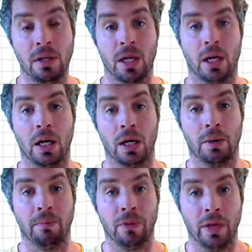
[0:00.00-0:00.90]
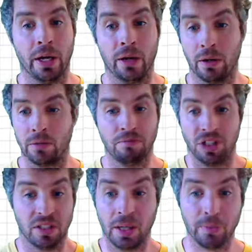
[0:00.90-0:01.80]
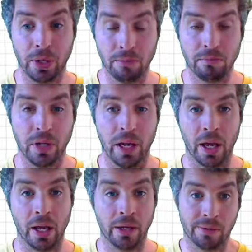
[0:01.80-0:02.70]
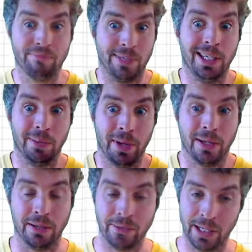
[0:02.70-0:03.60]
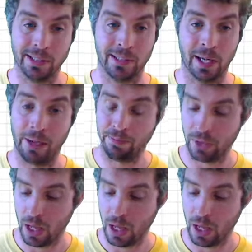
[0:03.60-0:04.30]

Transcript: They are just separate and independent, hence the name.